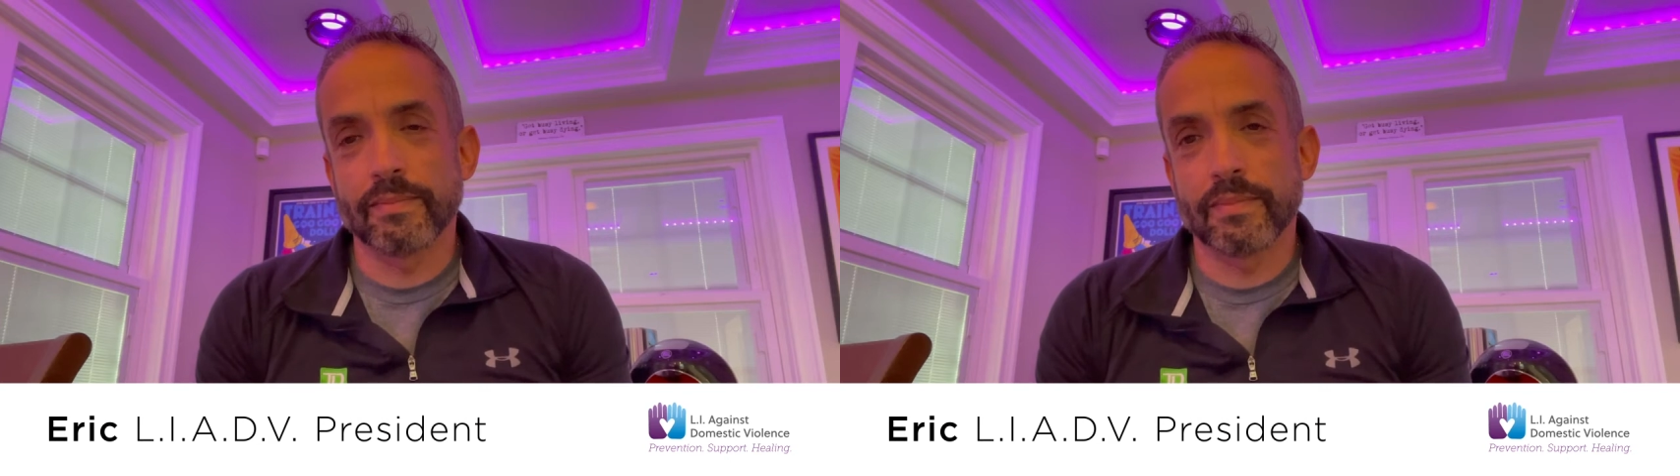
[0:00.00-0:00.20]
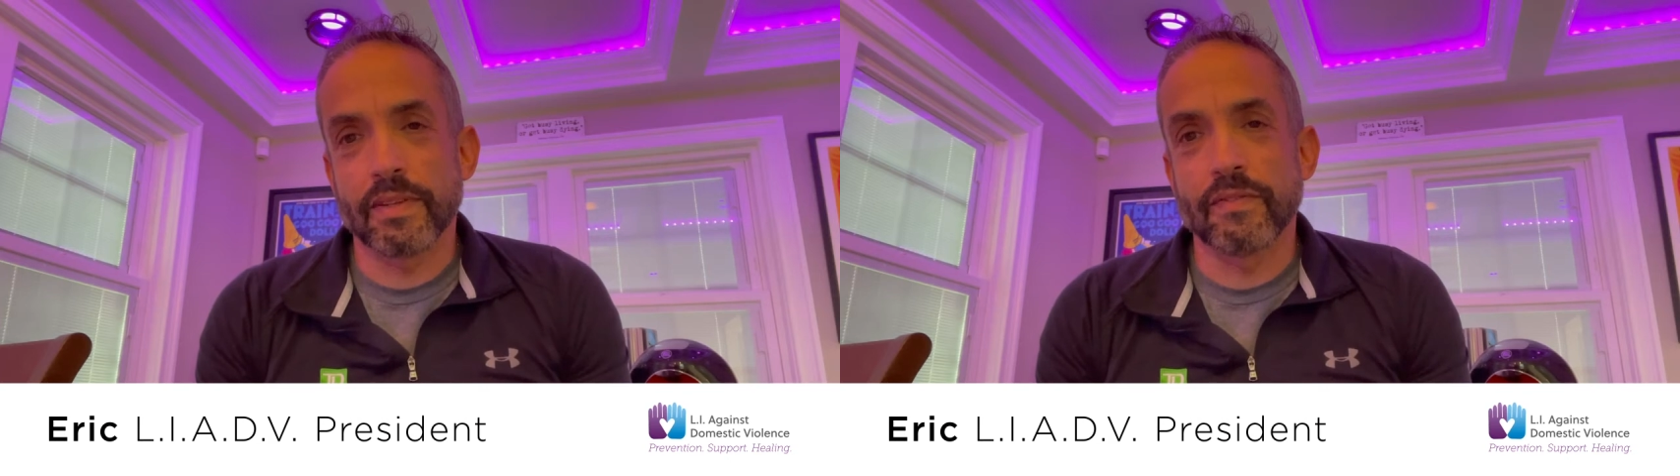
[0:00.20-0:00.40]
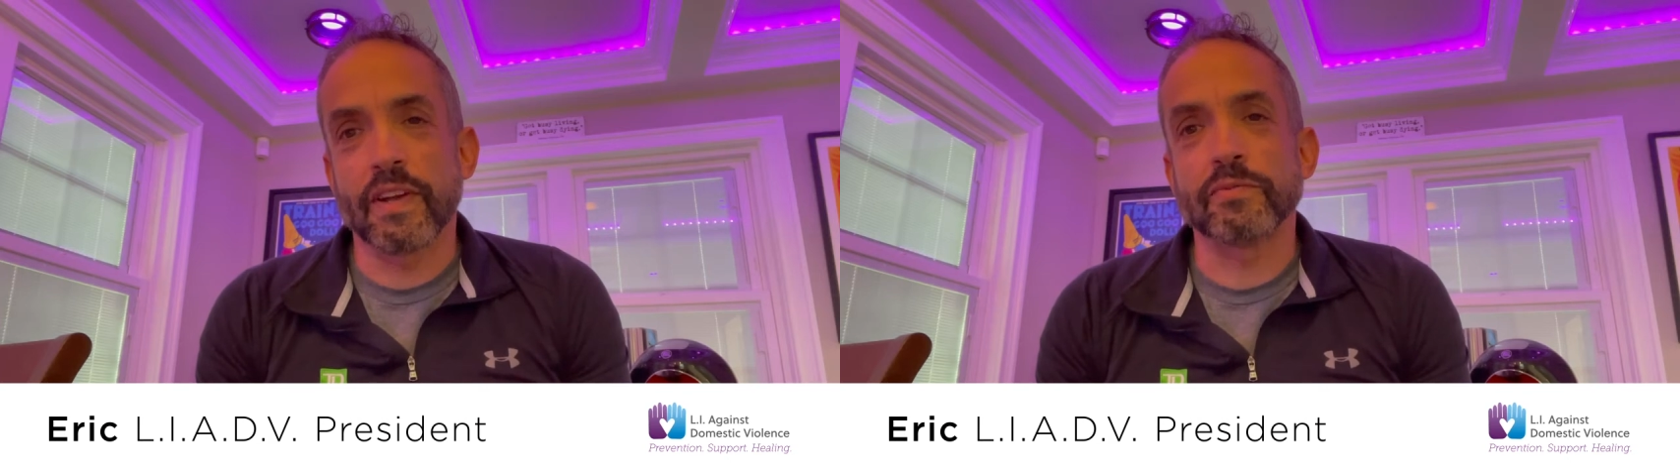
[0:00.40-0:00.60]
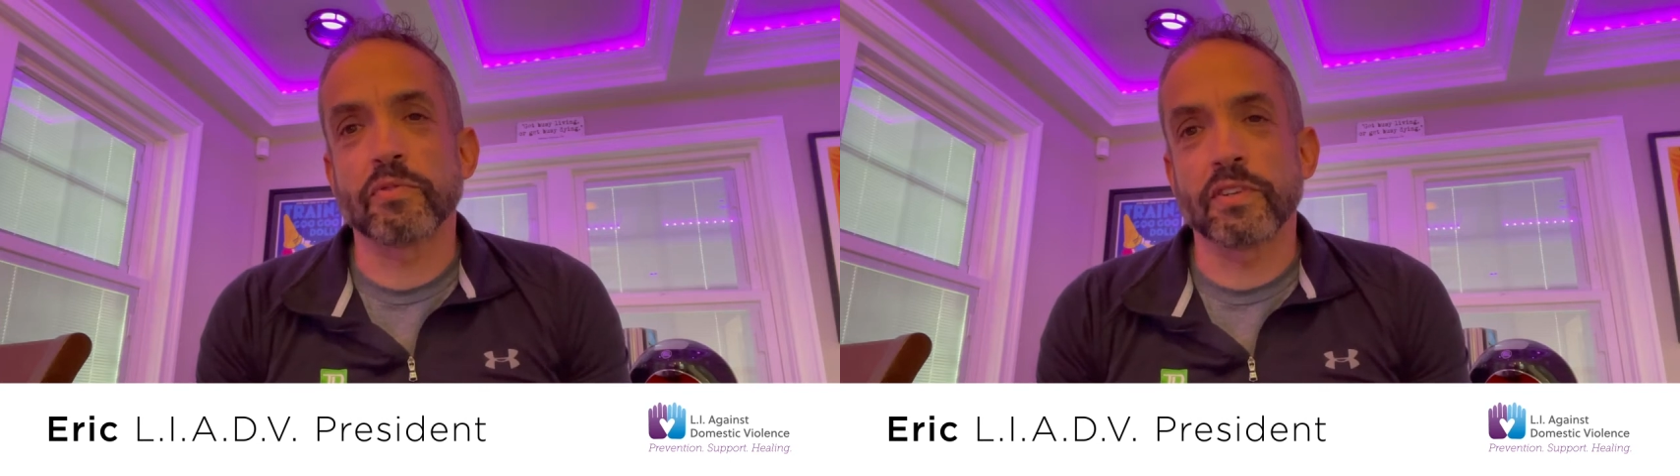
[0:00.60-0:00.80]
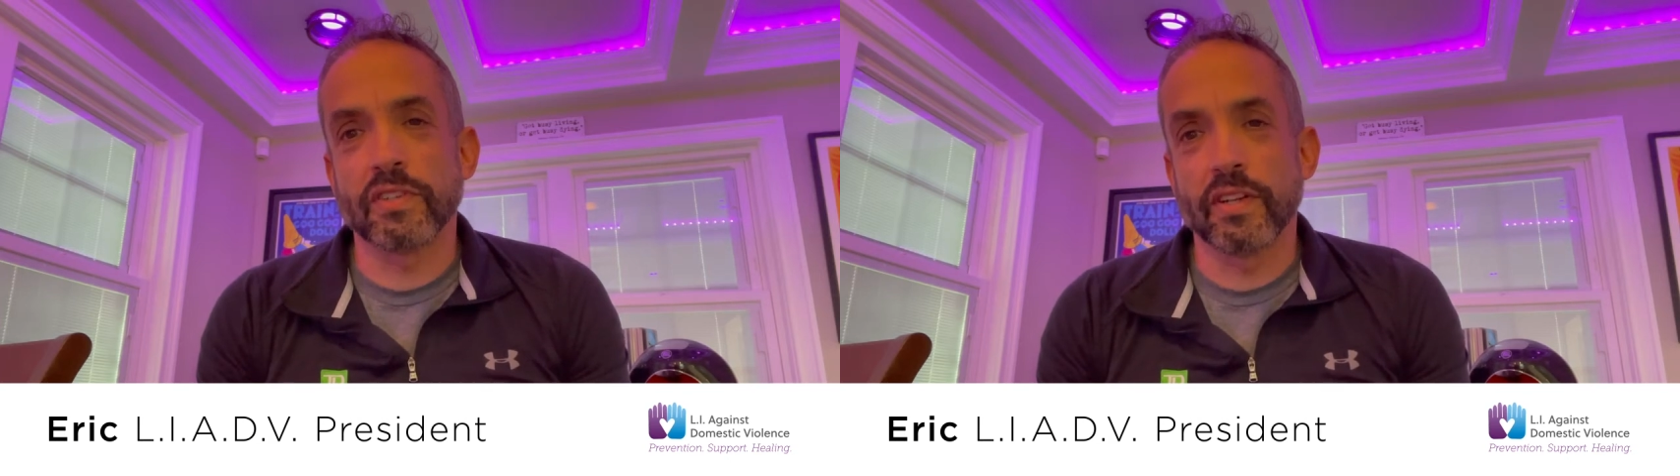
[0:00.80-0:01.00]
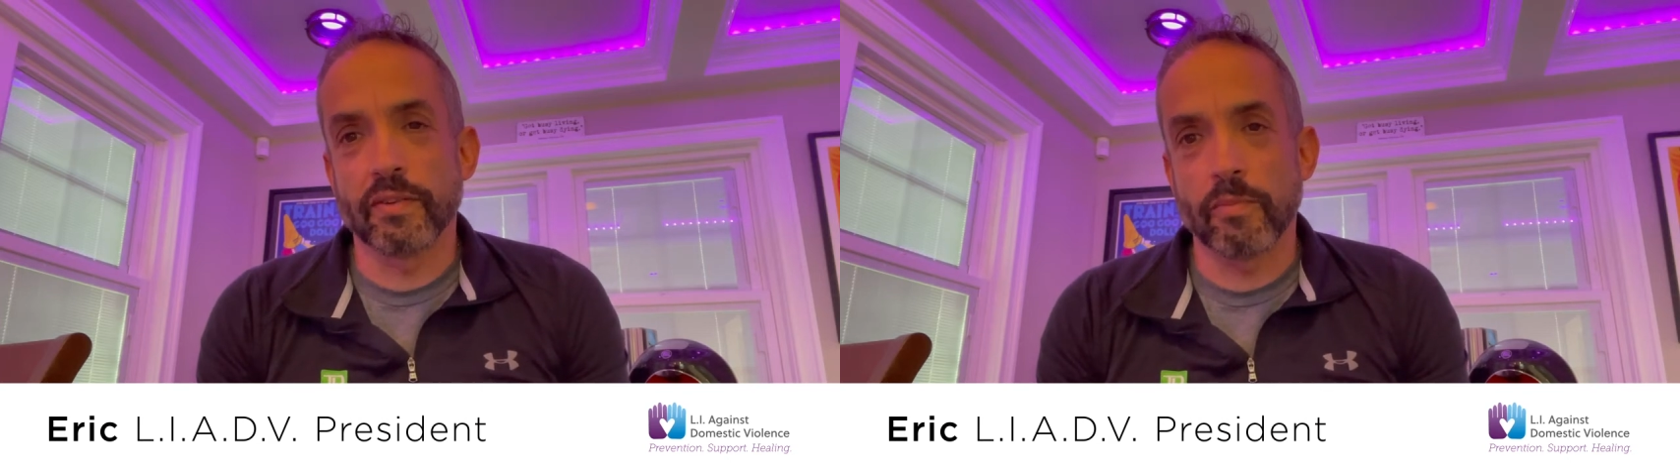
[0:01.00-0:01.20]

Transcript: and Vice President of